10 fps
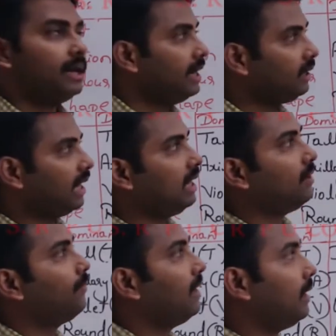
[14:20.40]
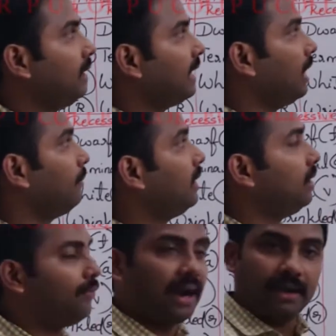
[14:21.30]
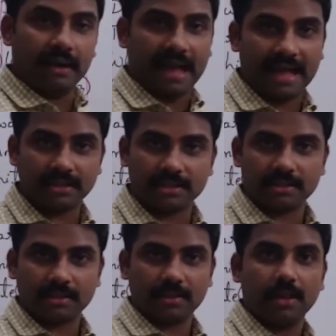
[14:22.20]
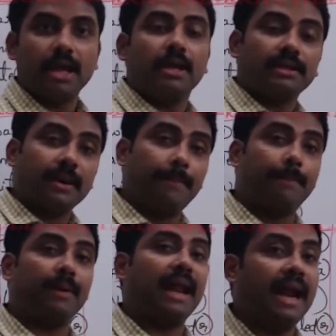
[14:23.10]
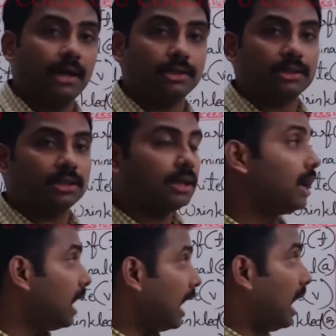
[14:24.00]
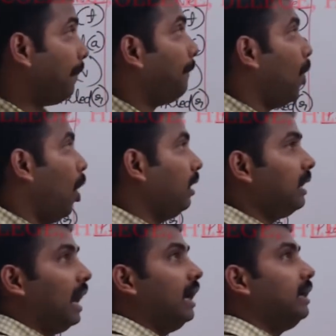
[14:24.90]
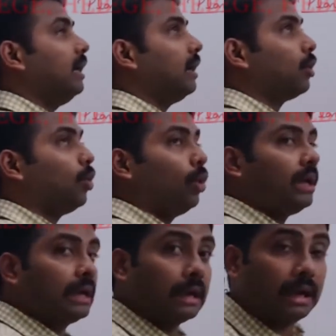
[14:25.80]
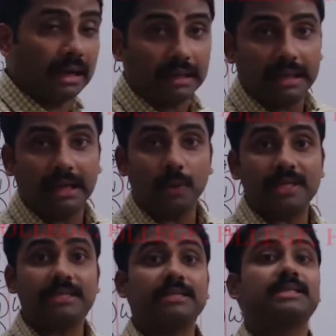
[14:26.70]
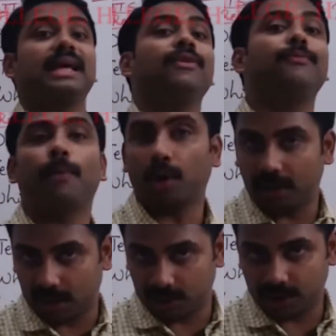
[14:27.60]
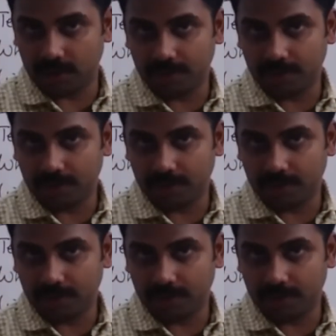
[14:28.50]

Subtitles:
It can be defined as the plant upon undergoing continuous self-pollination